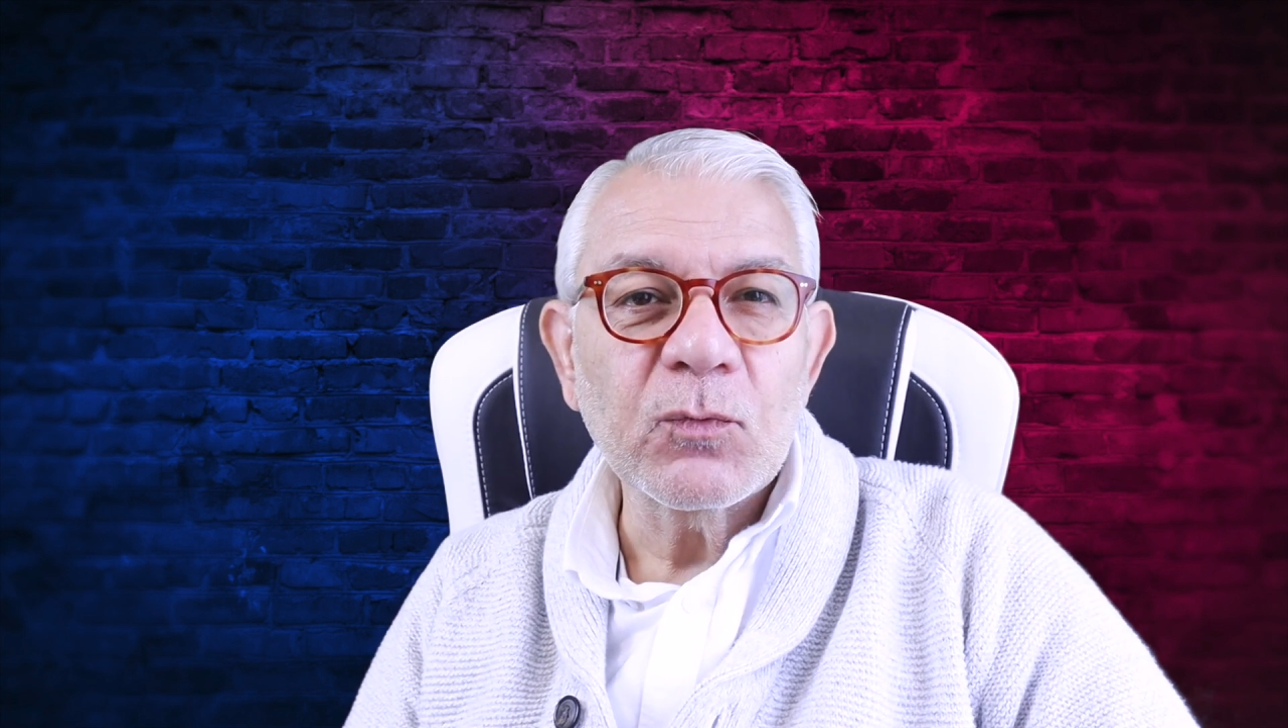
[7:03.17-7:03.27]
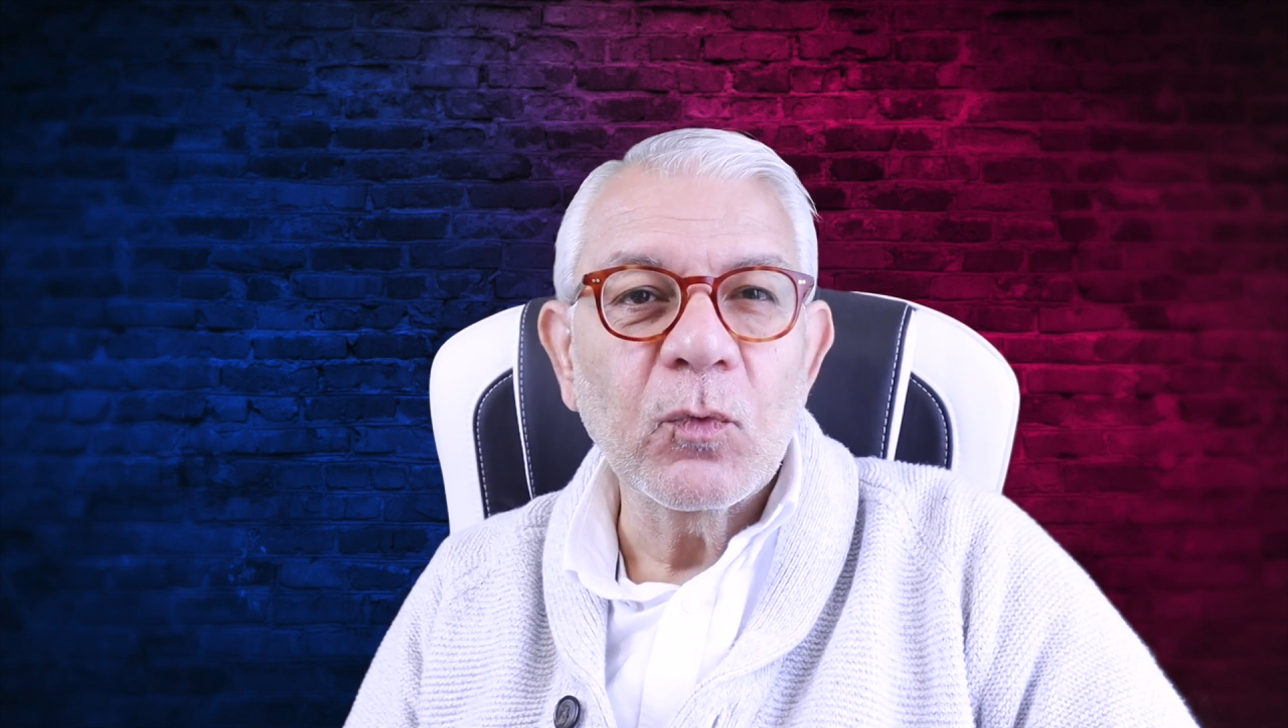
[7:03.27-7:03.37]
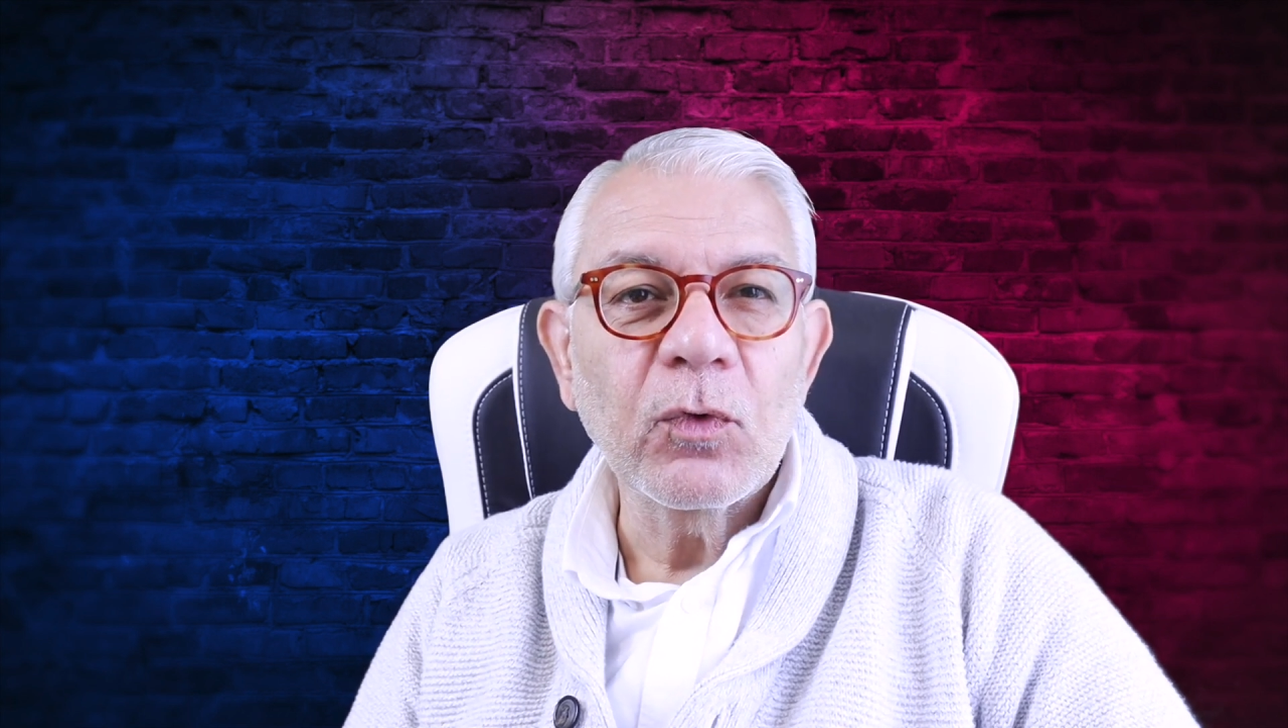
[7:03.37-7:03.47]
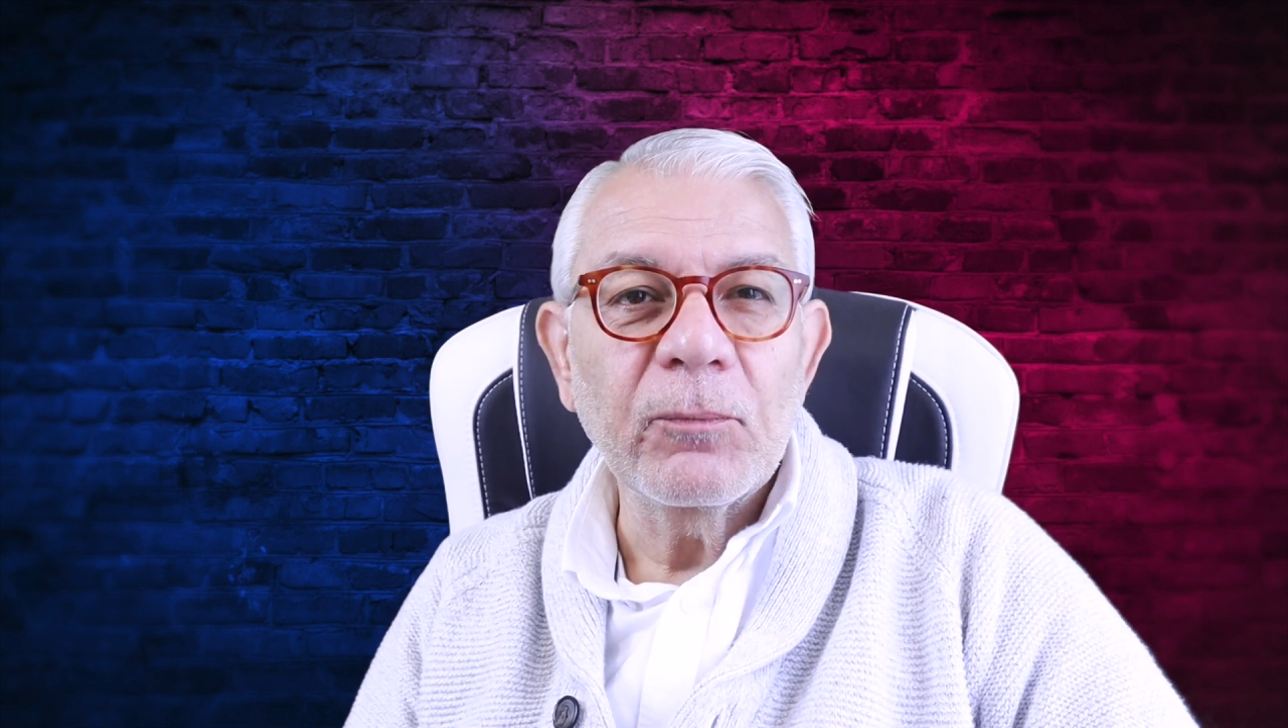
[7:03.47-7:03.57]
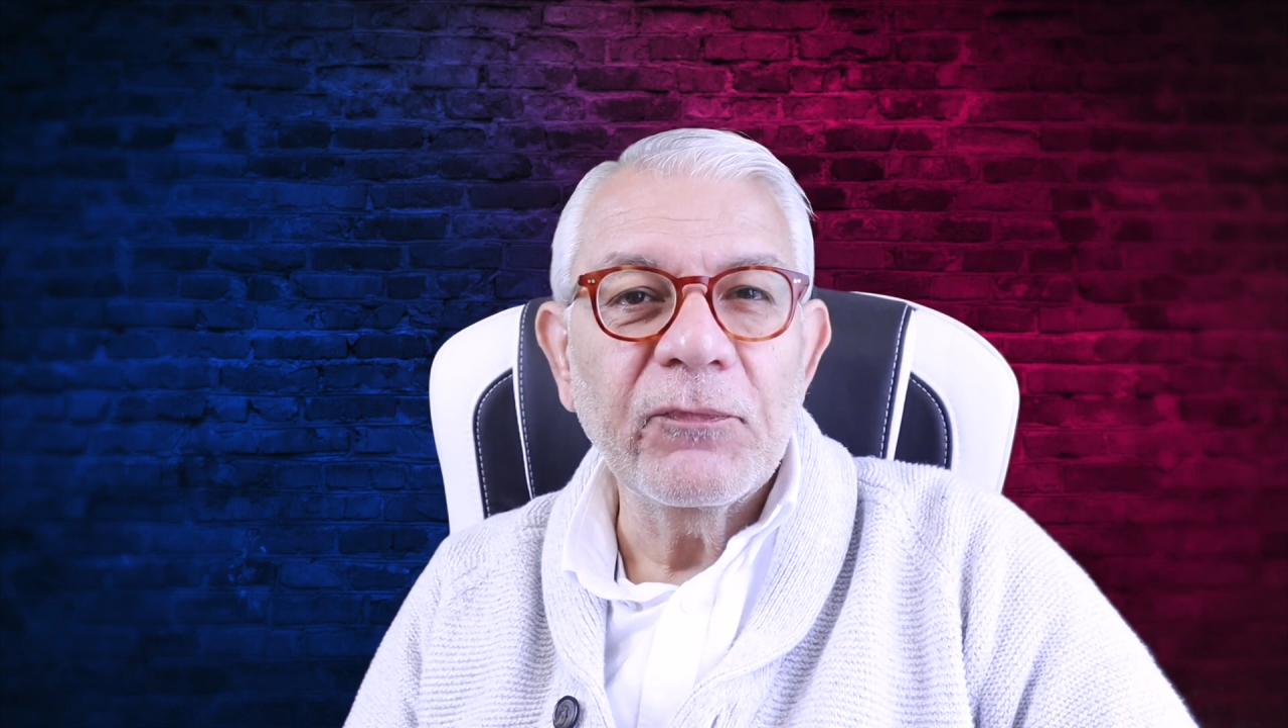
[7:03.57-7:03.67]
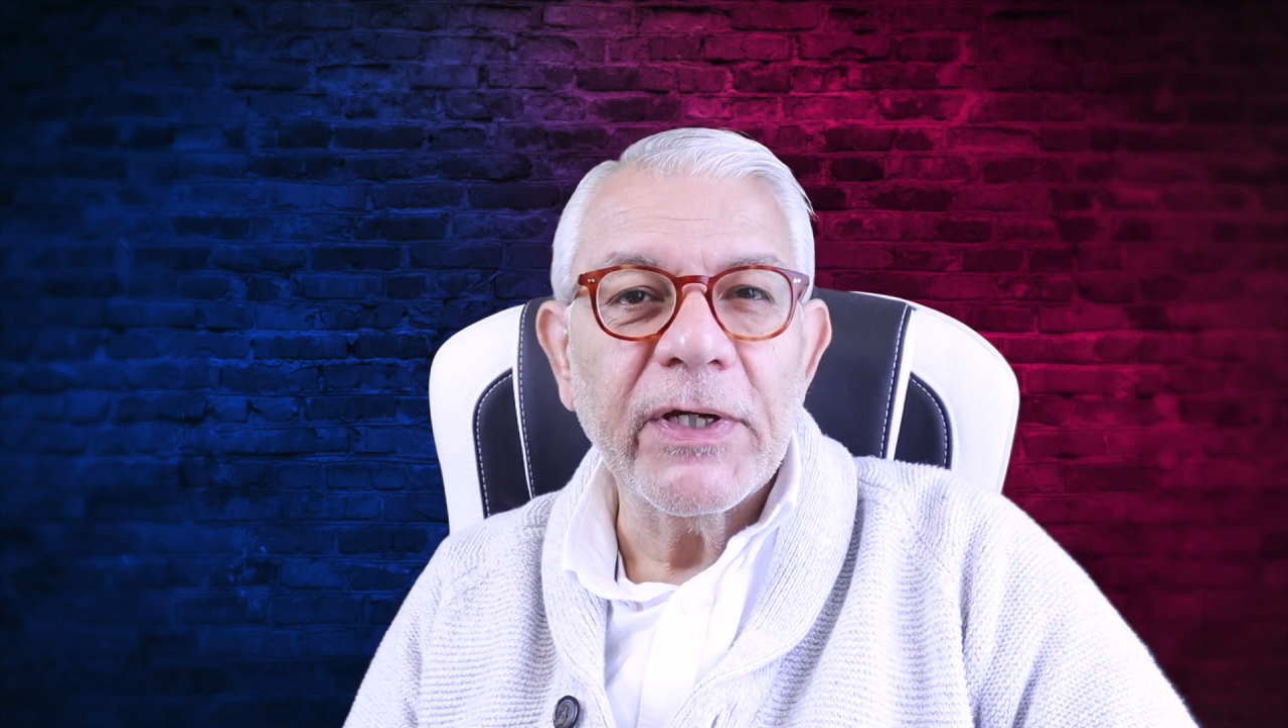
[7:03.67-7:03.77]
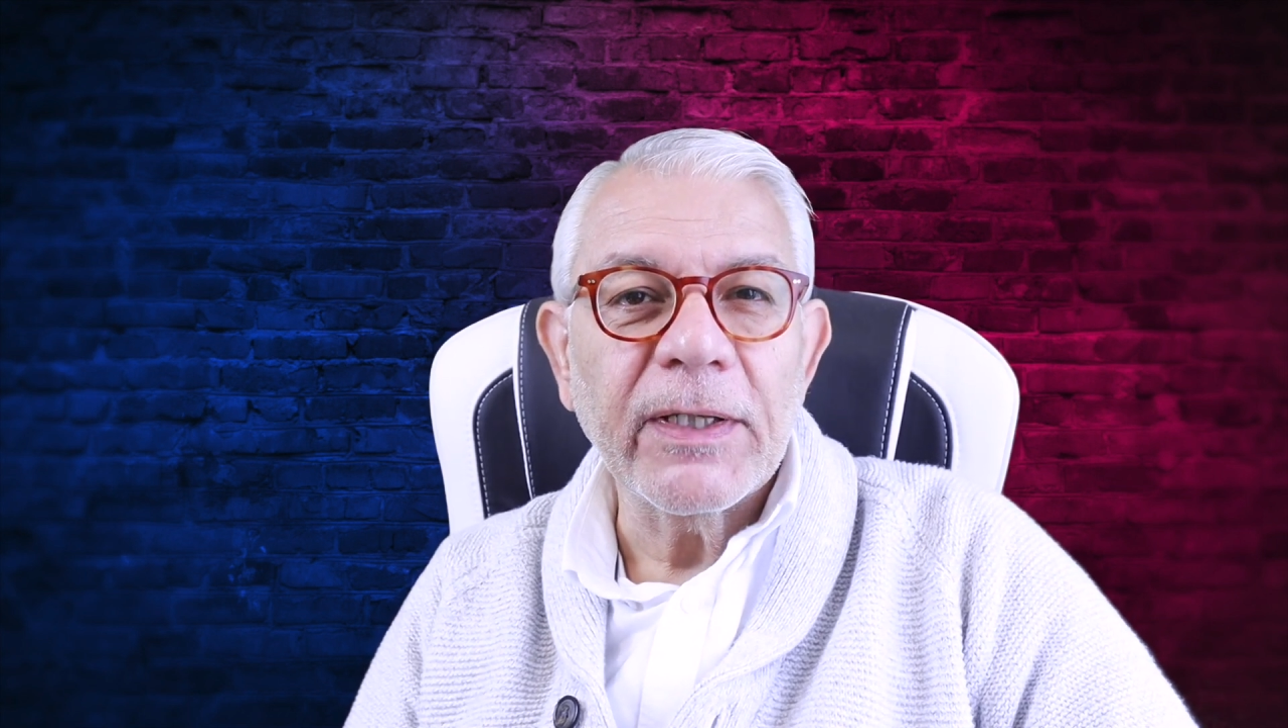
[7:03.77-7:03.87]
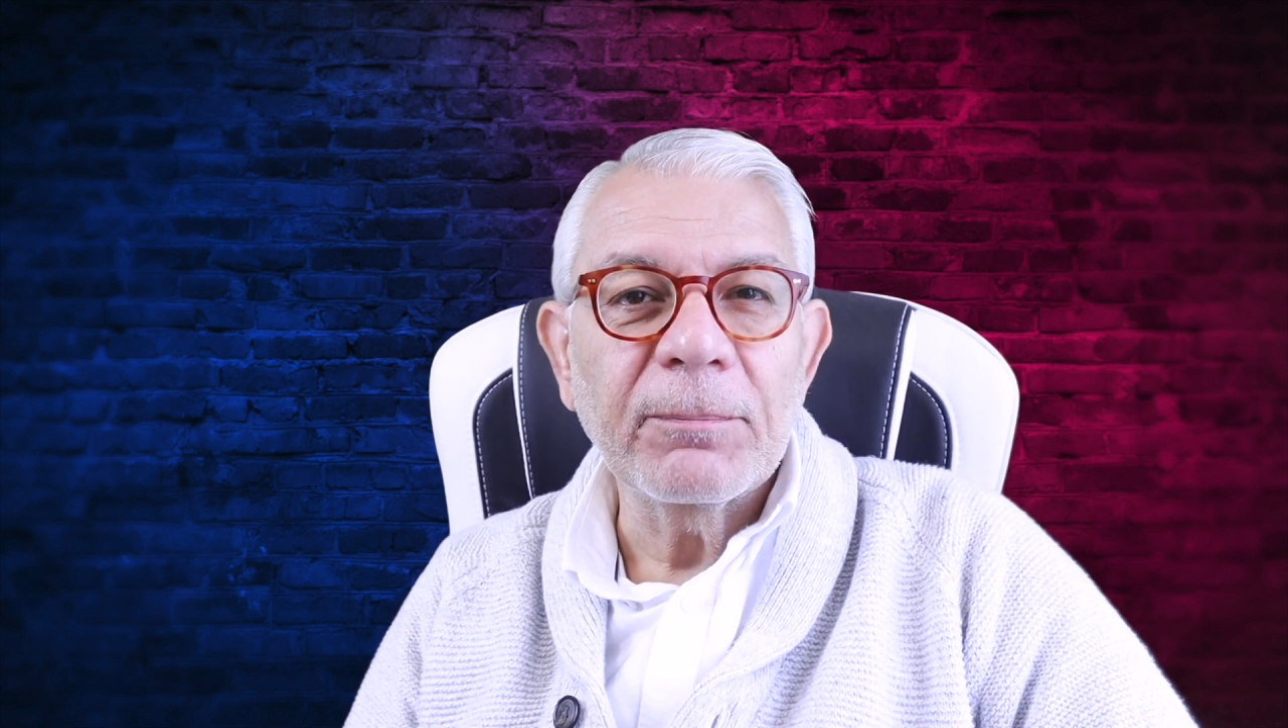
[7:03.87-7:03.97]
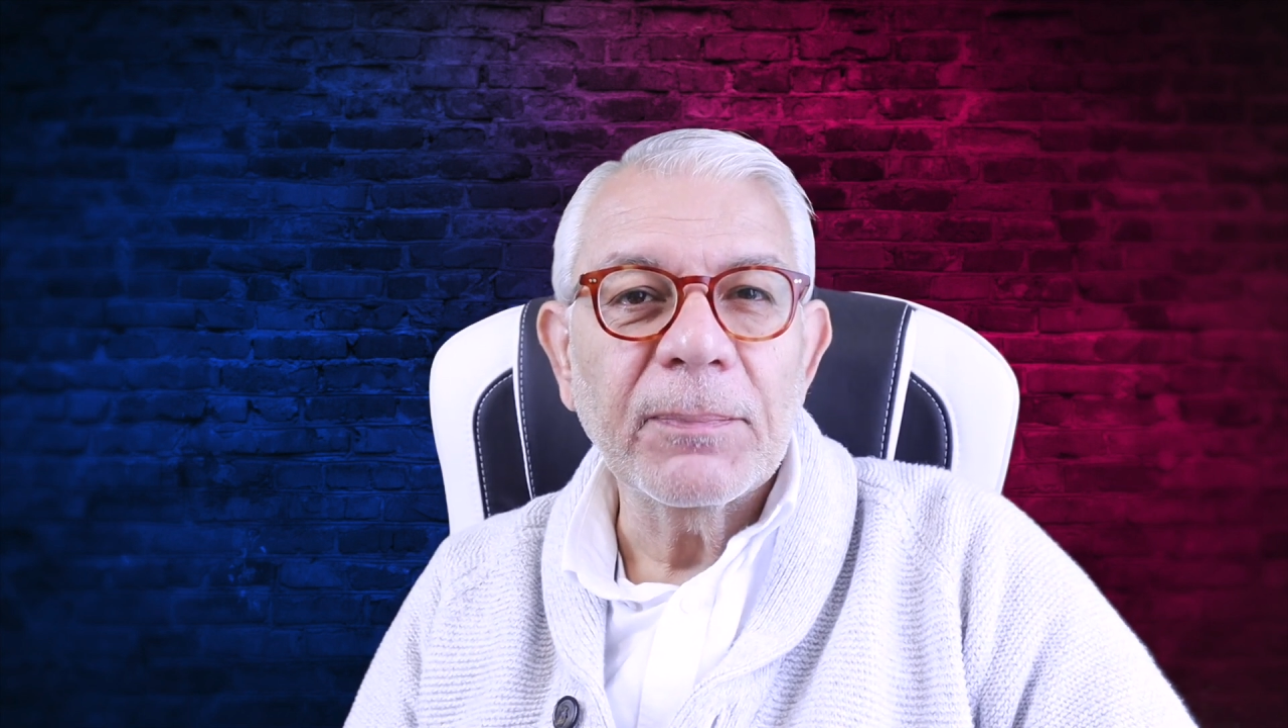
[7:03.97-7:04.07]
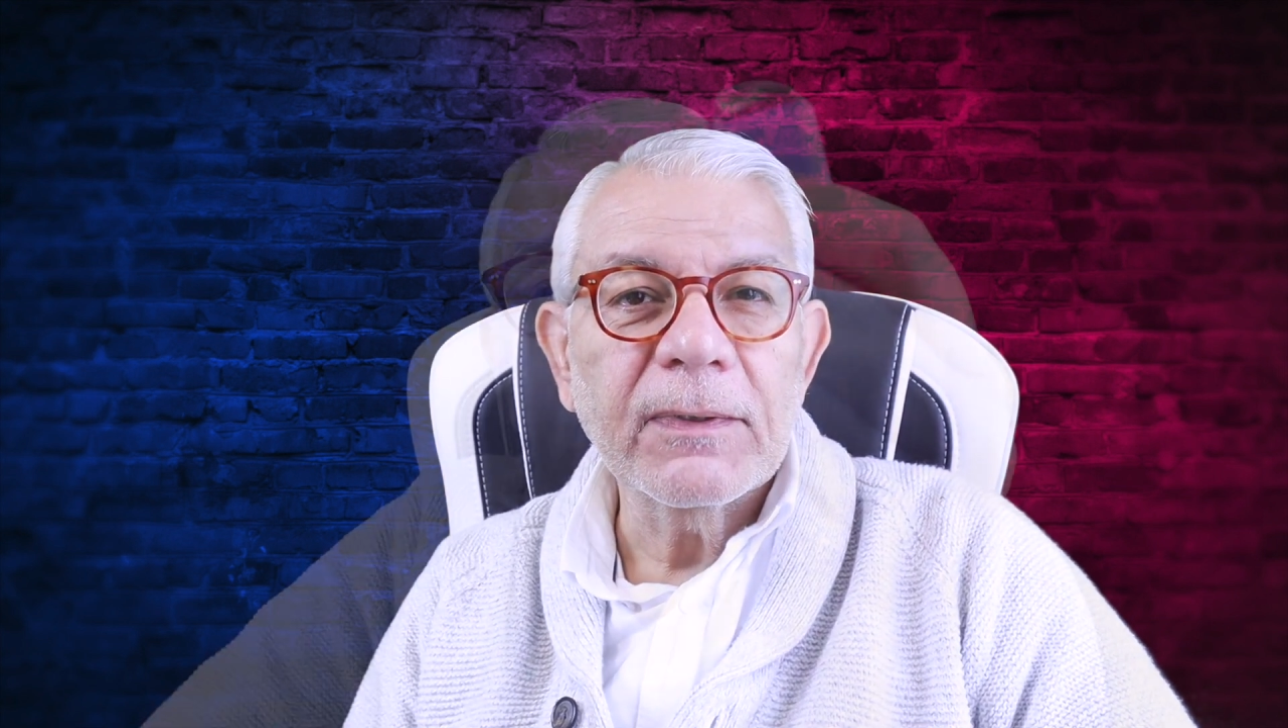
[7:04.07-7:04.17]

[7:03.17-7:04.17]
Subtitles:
warm vape.